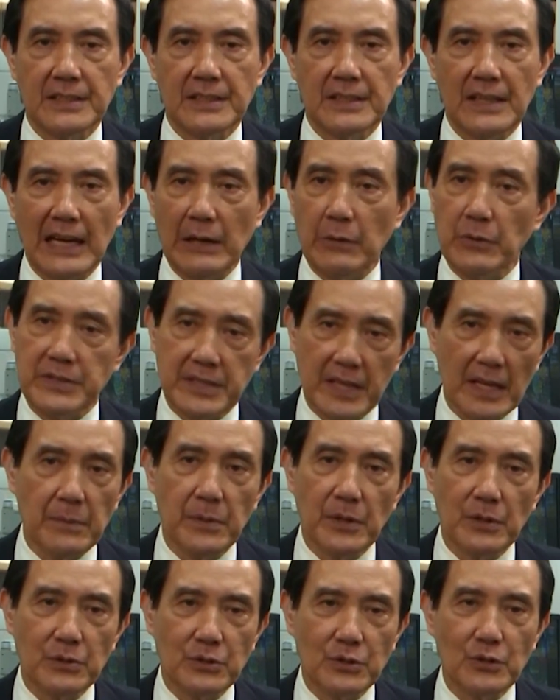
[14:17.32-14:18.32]
I was
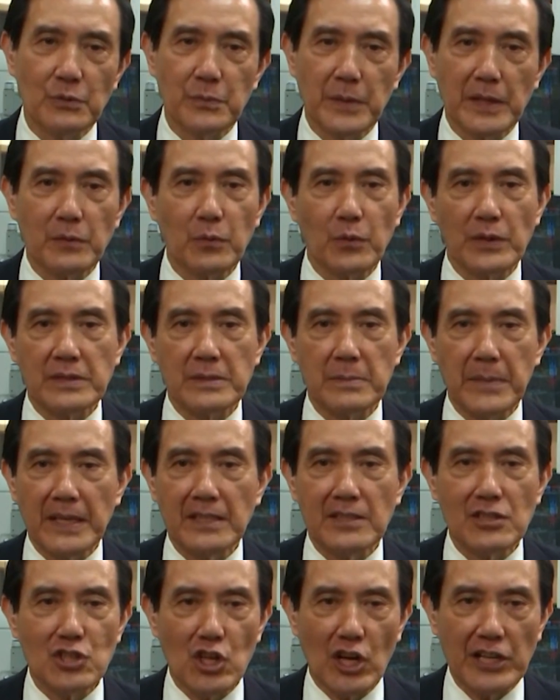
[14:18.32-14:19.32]
able to meet with
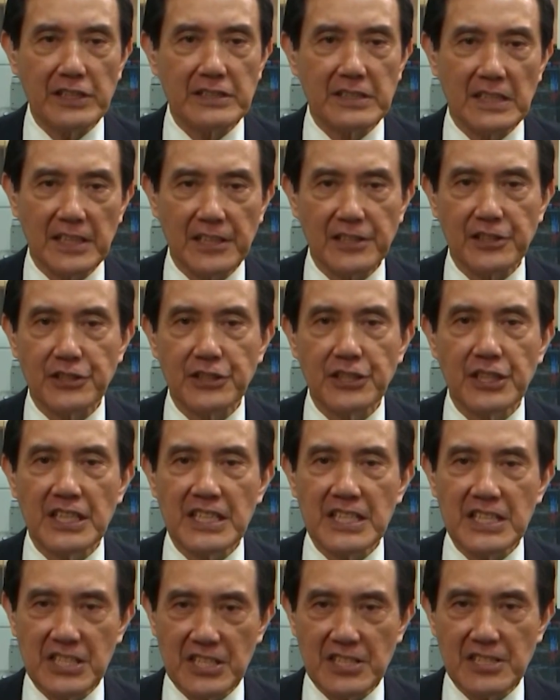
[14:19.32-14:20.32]
mainland Chinese leader
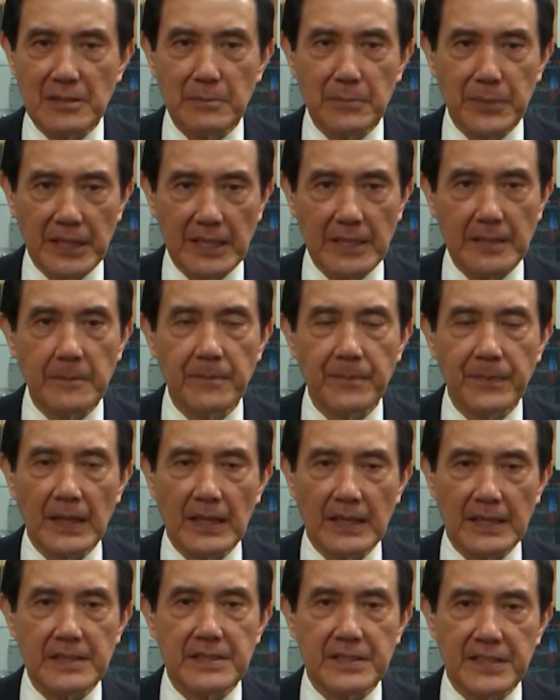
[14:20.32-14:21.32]
Xi Jinping
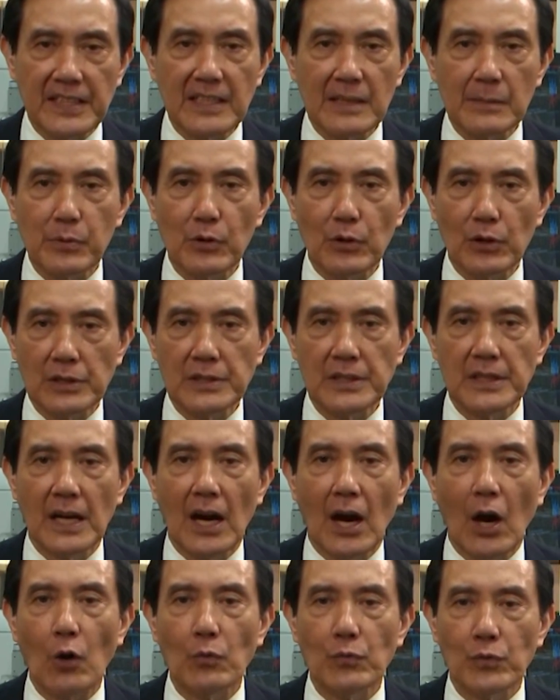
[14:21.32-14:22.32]
in Singapore
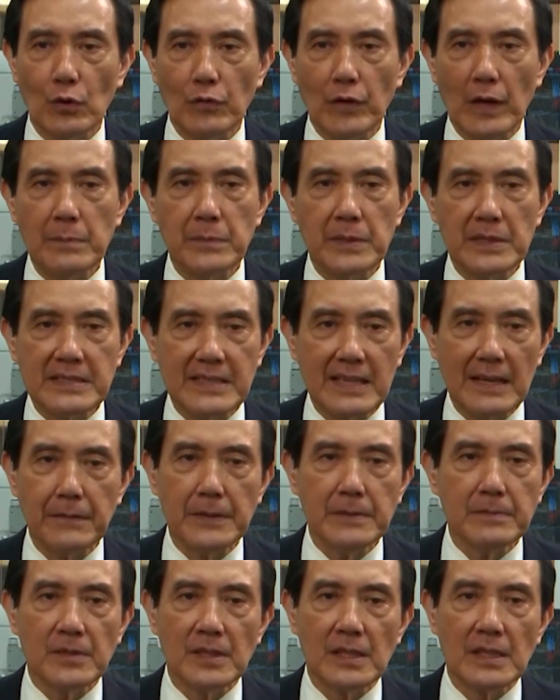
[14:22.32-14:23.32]
on November
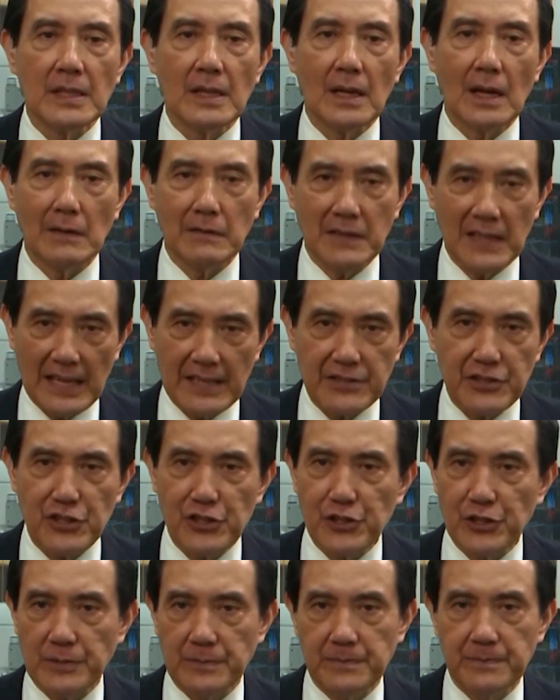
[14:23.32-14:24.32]
7 of last
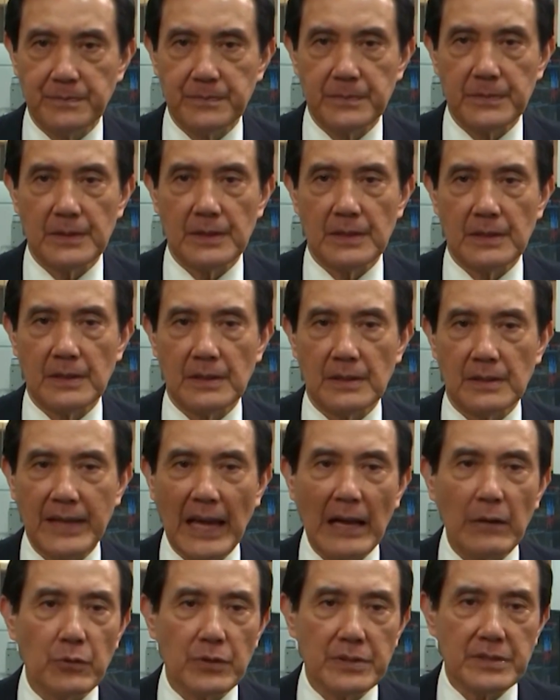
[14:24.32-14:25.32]
year.
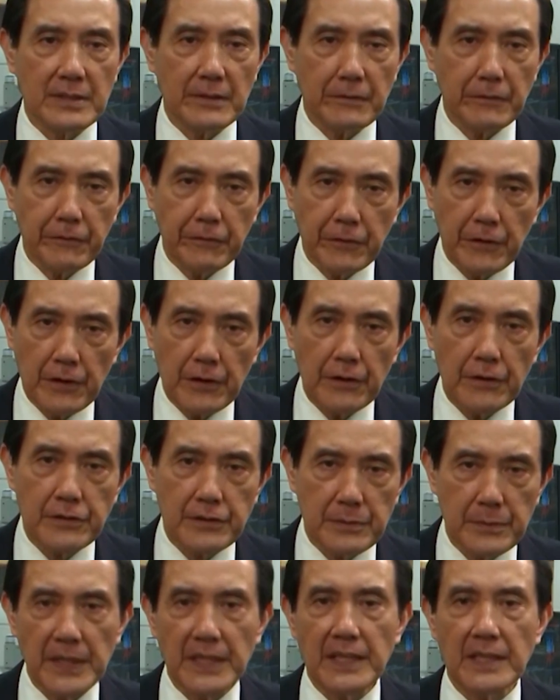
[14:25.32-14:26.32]
That was the
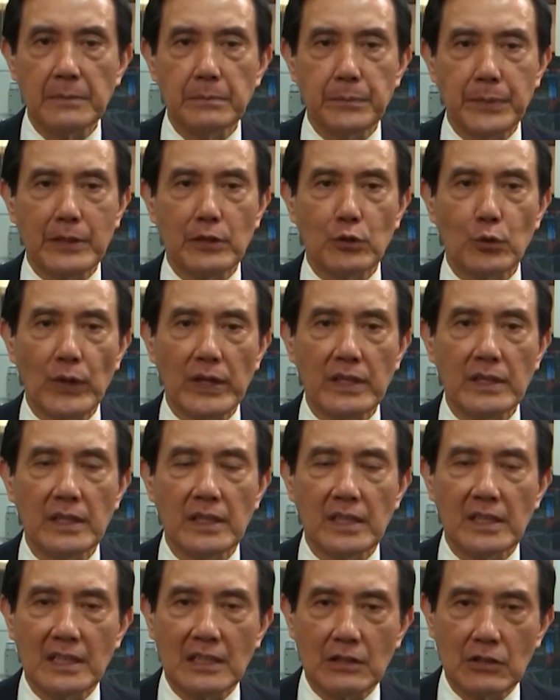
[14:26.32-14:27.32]
first meeting between
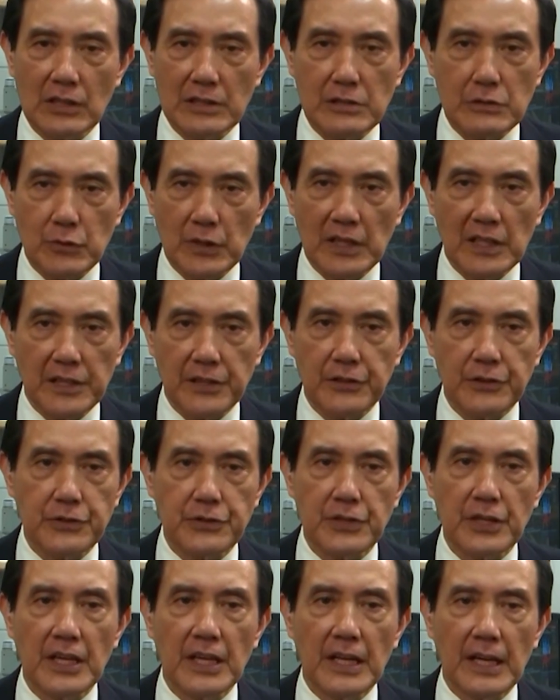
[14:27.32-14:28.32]
cross-strait leaders
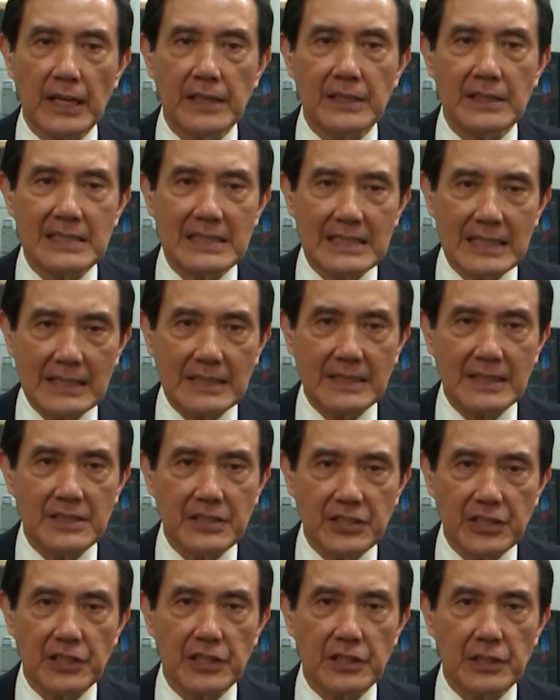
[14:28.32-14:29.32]
in the
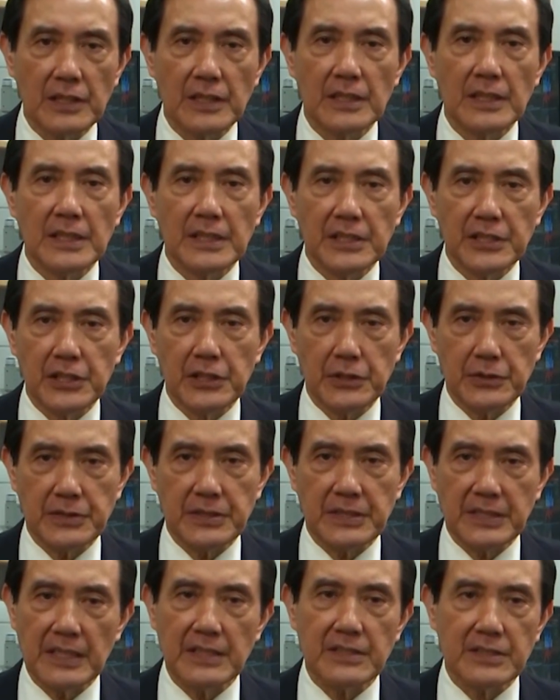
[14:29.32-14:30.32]
60 years
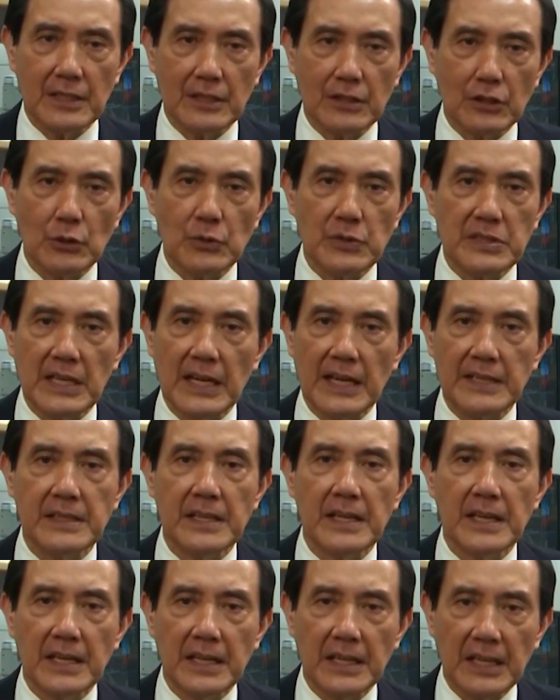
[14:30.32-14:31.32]
since the two sides
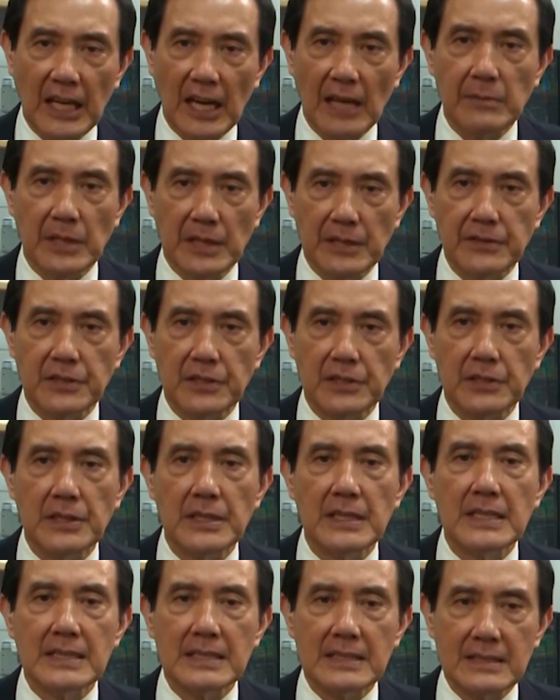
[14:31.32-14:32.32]
came under
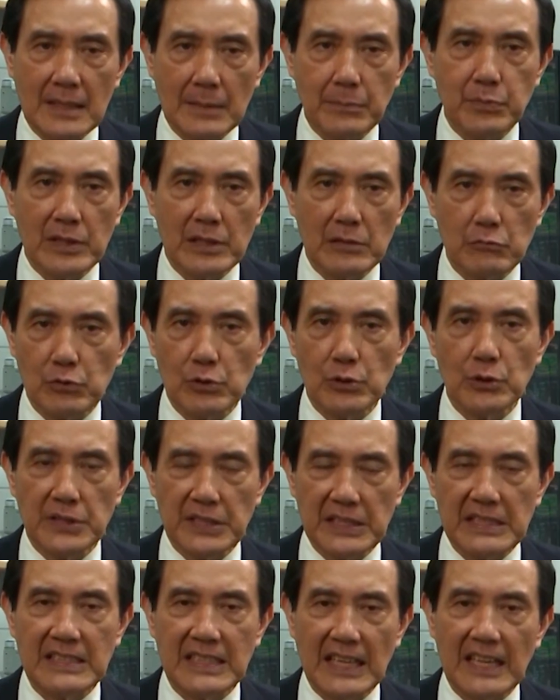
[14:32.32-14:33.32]
separate rule
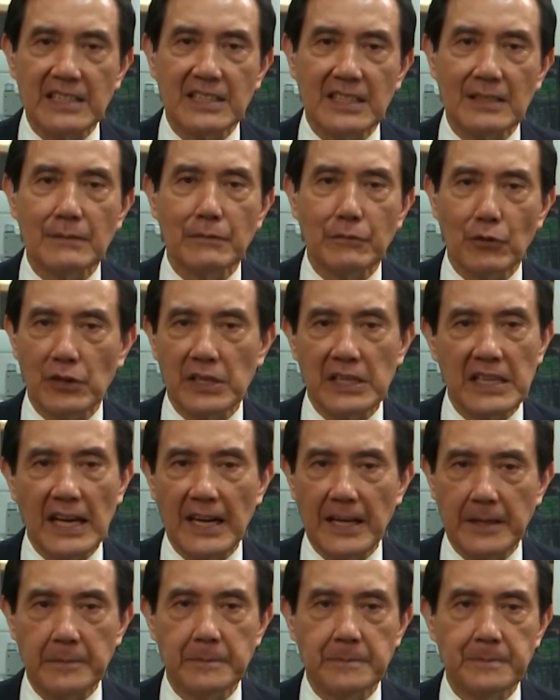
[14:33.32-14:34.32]
in
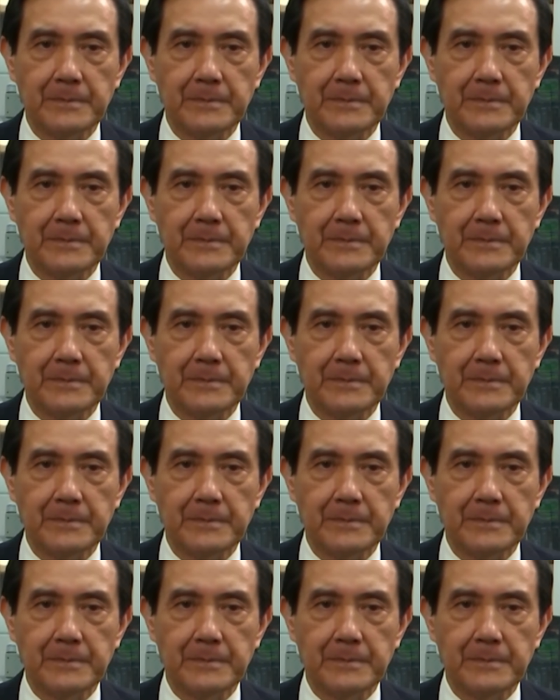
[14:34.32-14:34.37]
1949.